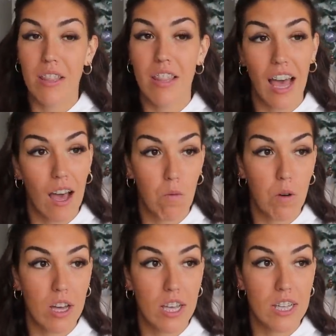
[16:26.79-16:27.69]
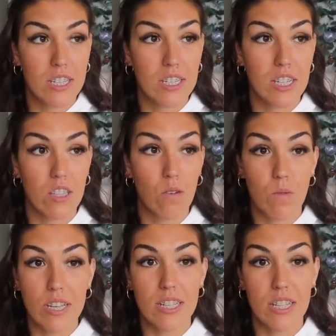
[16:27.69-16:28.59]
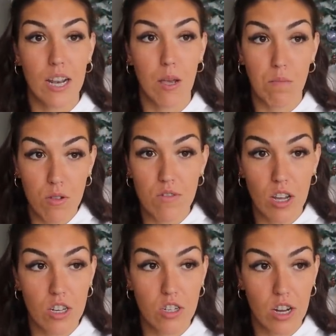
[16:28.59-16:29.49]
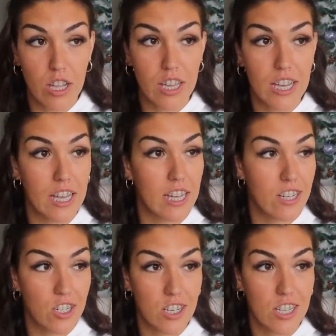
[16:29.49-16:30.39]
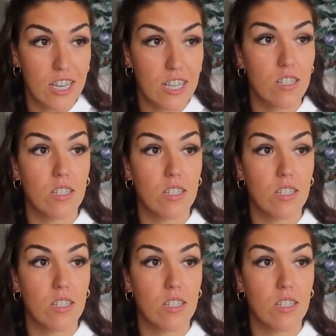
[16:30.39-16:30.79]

That was the reason that I moved to Australia initially.